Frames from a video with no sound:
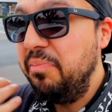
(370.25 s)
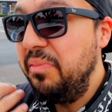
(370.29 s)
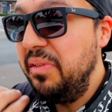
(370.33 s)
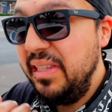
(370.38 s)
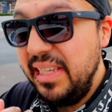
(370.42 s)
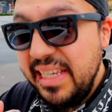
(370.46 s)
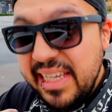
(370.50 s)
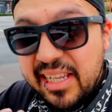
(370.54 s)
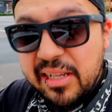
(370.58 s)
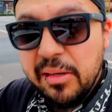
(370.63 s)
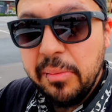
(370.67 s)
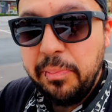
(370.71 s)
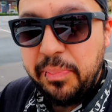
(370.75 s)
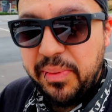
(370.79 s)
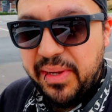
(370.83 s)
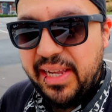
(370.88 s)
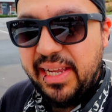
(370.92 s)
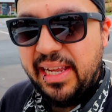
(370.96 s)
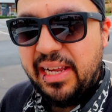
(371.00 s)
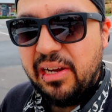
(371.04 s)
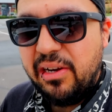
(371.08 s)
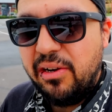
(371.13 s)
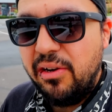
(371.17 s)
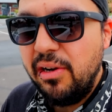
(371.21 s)
need to be
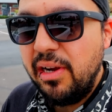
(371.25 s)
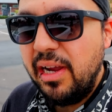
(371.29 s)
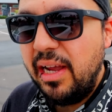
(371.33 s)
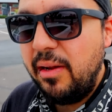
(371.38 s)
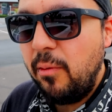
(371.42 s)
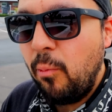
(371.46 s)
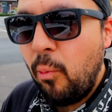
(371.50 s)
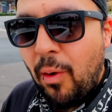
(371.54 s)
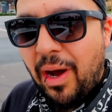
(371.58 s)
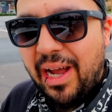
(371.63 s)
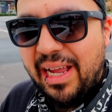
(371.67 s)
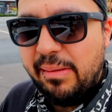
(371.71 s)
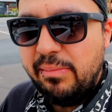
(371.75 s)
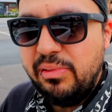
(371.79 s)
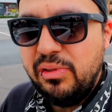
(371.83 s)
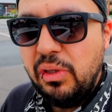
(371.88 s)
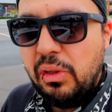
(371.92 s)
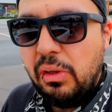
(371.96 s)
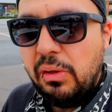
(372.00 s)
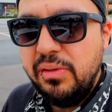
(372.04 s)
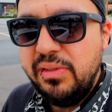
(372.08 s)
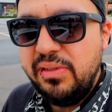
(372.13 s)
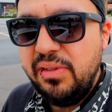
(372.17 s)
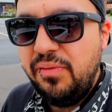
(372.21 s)
here and why I'm so
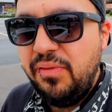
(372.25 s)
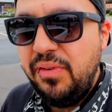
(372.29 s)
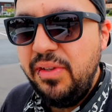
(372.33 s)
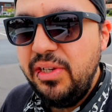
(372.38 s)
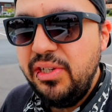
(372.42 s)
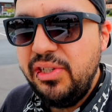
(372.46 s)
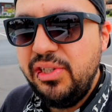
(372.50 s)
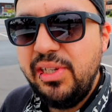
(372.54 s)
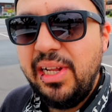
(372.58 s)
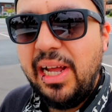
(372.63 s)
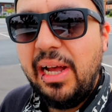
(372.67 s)
close to finishing.